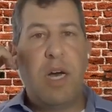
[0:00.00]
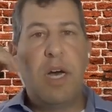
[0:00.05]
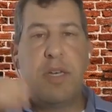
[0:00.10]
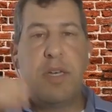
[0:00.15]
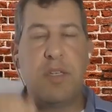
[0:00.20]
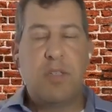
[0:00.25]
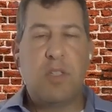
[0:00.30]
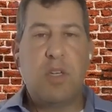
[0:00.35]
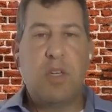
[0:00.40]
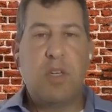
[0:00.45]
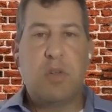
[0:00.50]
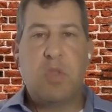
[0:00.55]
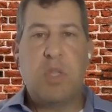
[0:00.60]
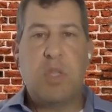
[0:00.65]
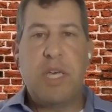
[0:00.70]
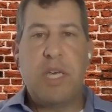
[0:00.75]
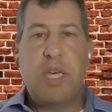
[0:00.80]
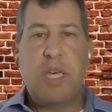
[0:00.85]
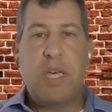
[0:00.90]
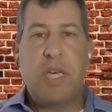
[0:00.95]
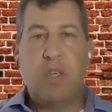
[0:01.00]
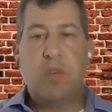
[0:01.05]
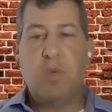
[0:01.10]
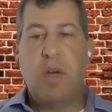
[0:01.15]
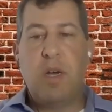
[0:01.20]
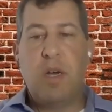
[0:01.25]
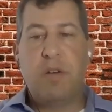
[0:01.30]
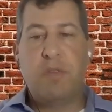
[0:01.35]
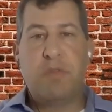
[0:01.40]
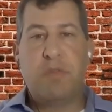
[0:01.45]
So thank
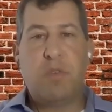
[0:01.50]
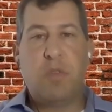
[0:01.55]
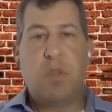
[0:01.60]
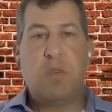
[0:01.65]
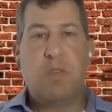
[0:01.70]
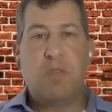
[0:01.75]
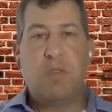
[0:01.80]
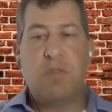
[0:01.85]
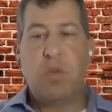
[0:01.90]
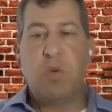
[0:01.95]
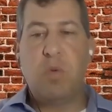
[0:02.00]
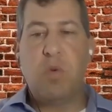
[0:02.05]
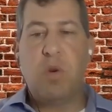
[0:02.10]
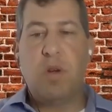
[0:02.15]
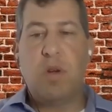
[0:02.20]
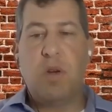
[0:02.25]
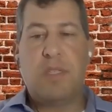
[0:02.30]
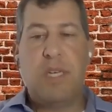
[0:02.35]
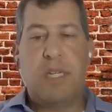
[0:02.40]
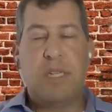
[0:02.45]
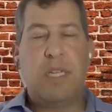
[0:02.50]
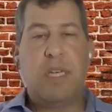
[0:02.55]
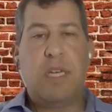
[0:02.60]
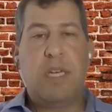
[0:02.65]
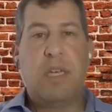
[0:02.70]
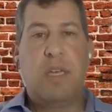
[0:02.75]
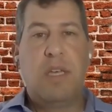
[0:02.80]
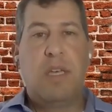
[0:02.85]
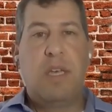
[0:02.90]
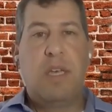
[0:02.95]
you for those of you who are
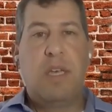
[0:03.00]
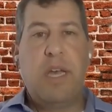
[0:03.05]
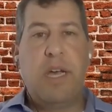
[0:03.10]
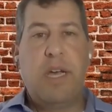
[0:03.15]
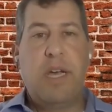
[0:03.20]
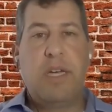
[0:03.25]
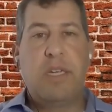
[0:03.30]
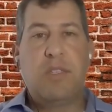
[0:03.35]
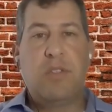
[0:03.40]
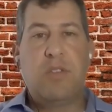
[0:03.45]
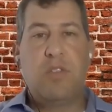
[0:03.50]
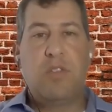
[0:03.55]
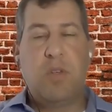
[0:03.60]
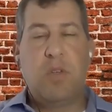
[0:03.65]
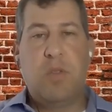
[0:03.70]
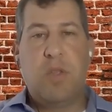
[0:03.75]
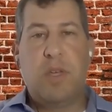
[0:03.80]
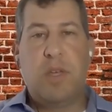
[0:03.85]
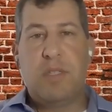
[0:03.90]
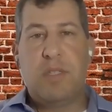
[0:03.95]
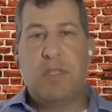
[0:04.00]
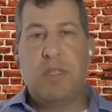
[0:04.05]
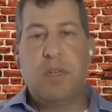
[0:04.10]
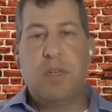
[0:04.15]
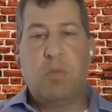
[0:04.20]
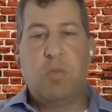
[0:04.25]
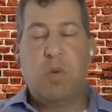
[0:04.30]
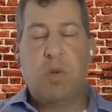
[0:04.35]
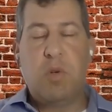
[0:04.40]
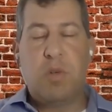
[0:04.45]
attending, and so that
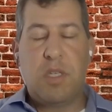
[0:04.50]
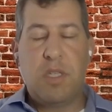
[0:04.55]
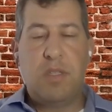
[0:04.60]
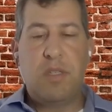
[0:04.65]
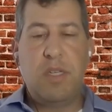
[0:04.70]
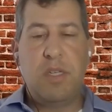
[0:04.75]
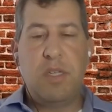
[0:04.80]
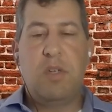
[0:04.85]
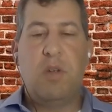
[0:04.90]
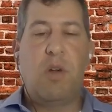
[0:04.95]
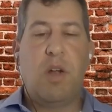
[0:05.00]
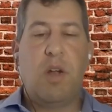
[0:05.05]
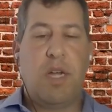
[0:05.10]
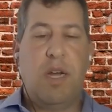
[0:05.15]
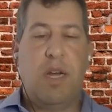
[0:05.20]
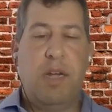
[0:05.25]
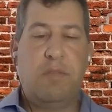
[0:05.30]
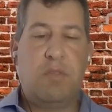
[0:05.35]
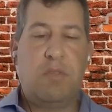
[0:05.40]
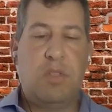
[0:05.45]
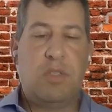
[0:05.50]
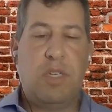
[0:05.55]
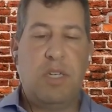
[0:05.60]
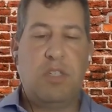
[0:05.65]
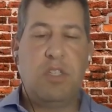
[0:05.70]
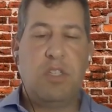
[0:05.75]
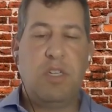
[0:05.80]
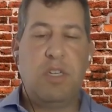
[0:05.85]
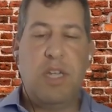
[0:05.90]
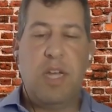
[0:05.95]
we'll continue our
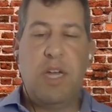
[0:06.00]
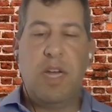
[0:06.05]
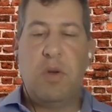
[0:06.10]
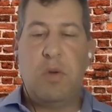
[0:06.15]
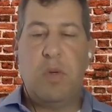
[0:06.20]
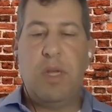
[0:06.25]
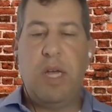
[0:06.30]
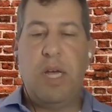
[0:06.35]
conversation now.